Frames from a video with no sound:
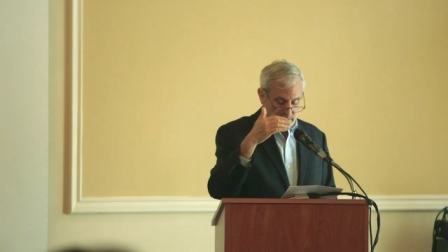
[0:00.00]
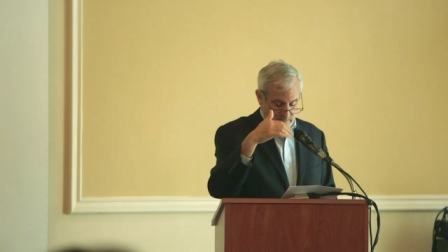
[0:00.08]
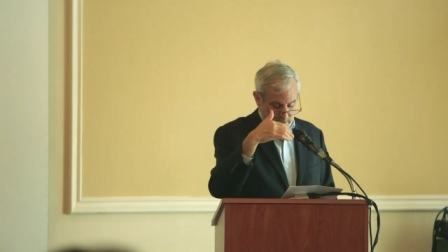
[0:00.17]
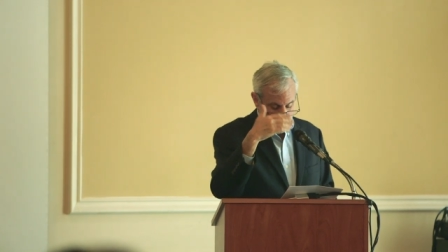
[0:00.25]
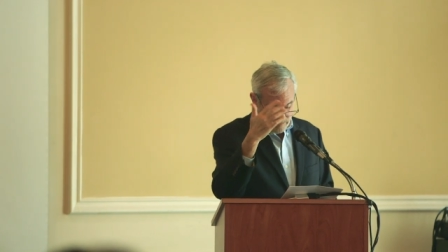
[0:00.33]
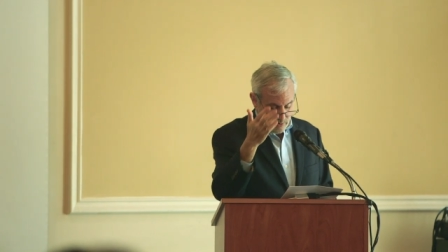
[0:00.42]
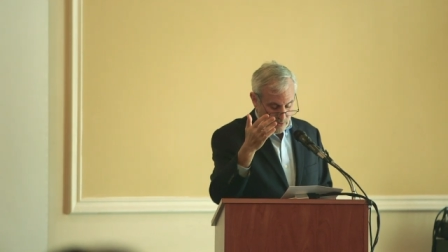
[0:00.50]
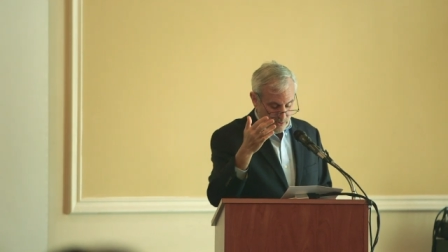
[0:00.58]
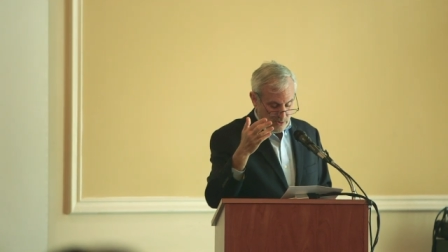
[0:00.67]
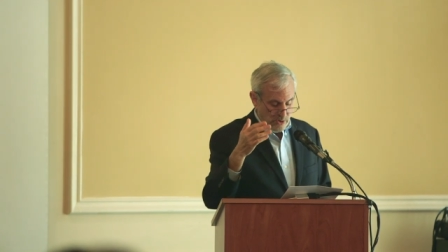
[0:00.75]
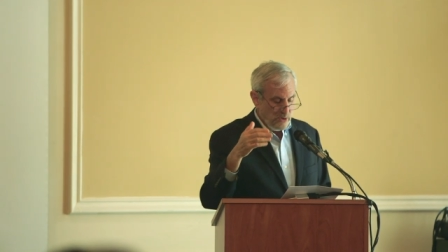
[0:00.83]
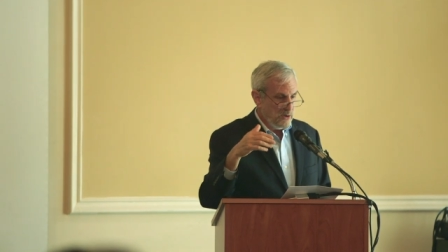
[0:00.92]
via
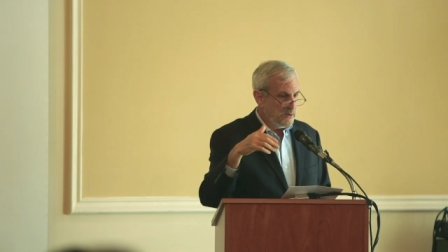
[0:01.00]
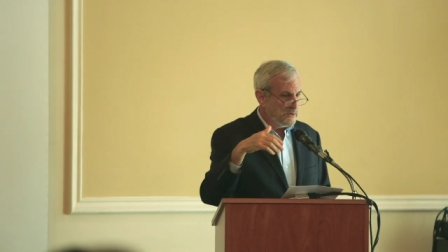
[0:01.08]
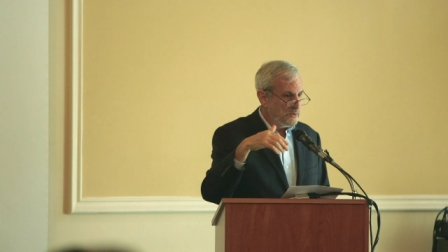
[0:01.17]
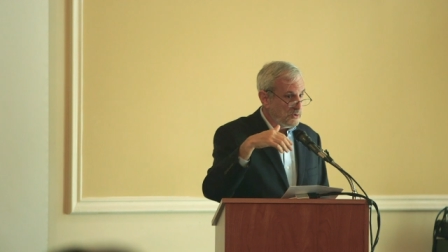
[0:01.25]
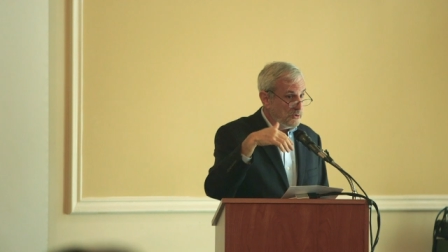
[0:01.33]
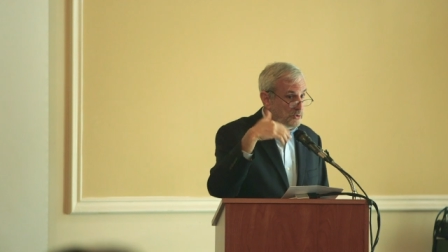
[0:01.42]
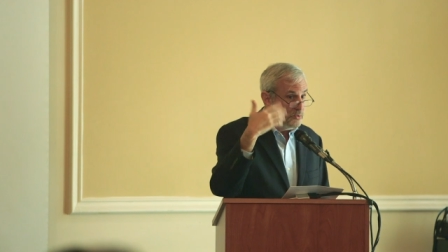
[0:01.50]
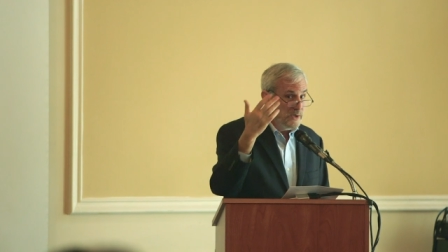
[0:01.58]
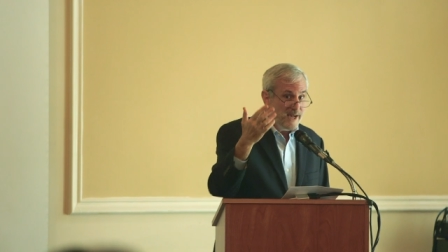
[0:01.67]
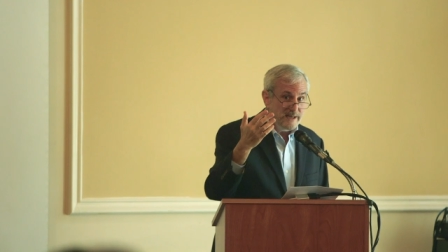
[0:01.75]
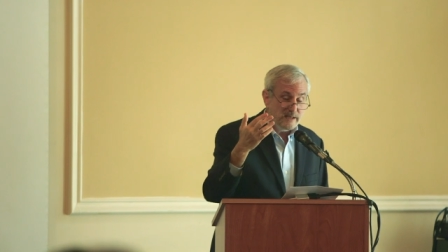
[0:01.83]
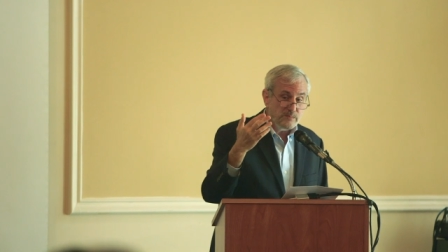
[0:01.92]
protocols or new
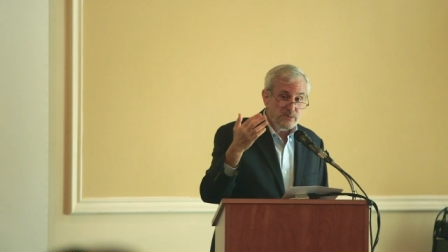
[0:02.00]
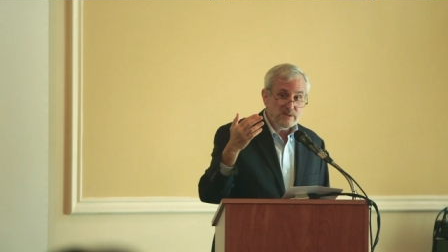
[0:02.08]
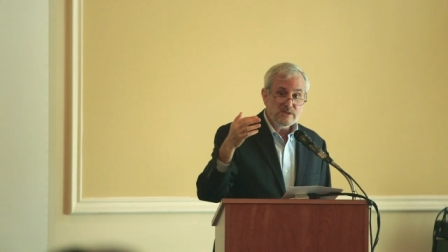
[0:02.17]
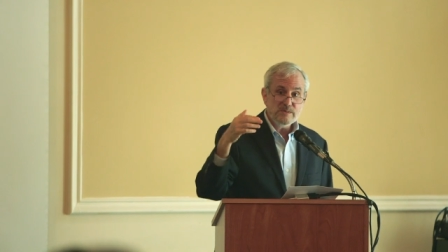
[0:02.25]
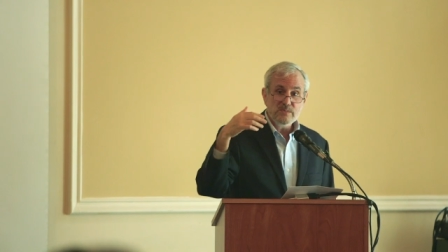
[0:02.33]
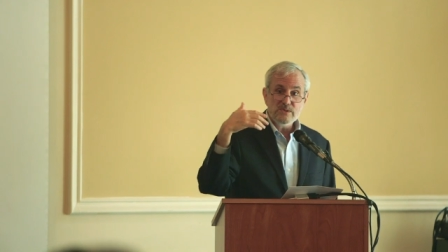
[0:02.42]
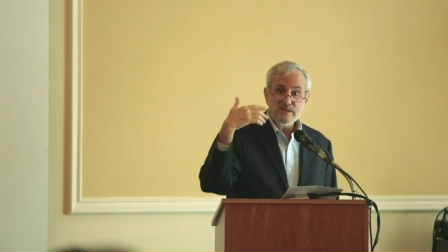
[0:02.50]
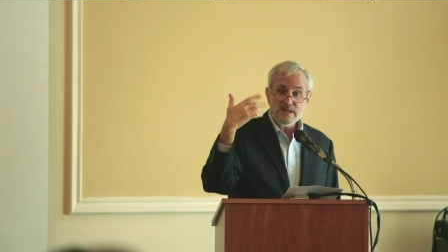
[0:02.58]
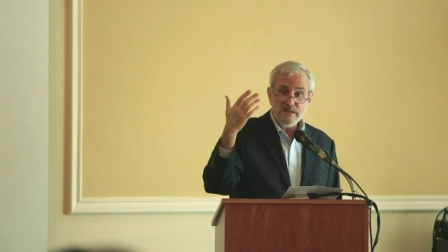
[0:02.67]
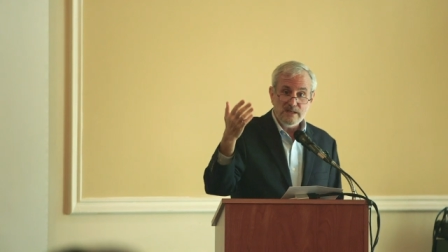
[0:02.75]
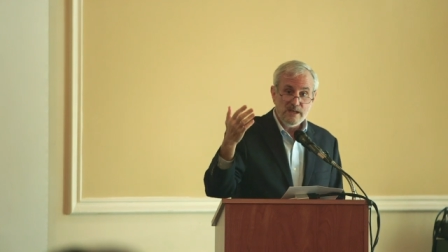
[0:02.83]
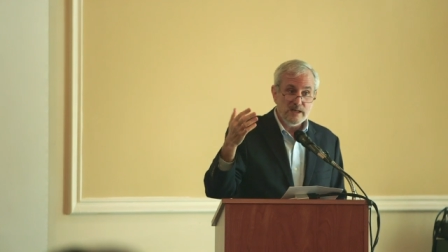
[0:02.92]
guiding principles, like
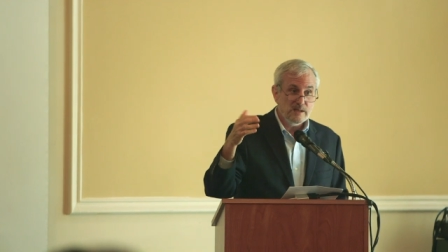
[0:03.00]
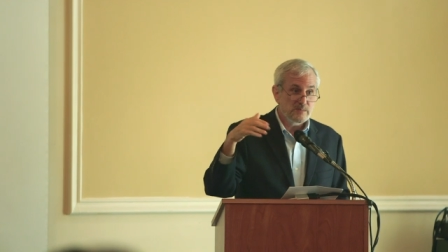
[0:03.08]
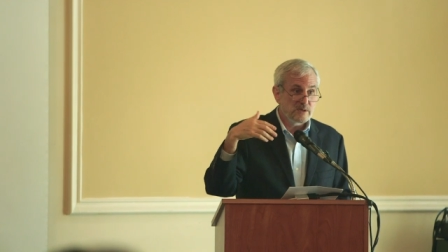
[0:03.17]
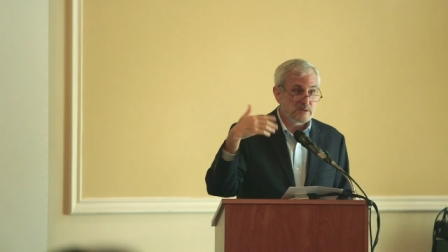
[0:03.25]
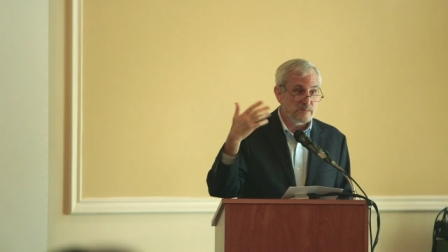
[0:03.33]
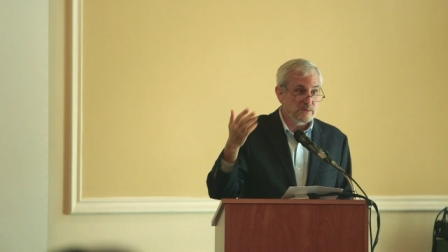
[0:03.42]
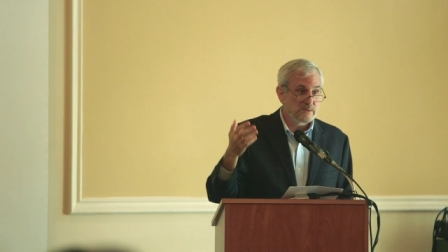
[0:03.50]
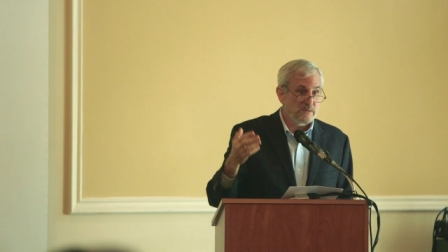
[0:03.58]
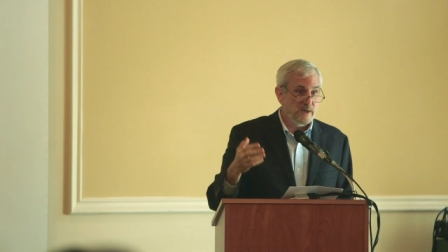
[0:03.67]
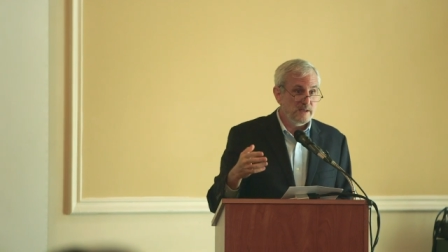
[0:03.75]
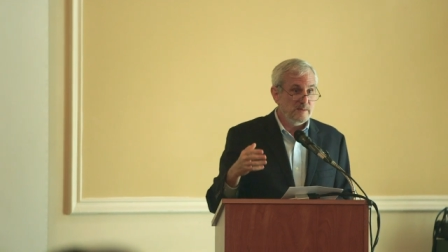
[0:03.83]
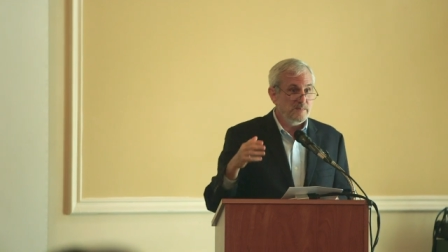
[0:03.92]
the guiding principles for
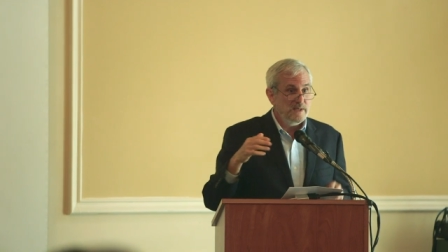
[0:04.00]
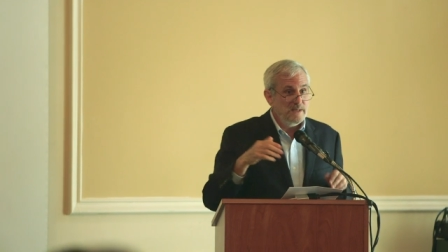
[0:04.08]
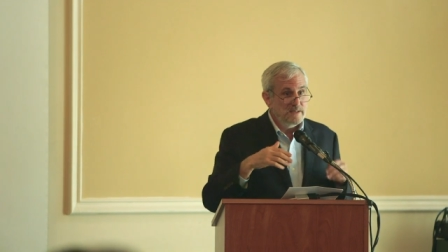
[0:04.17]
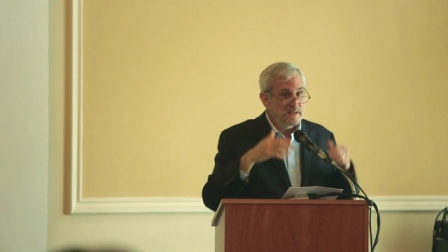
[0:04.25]
I D Ps.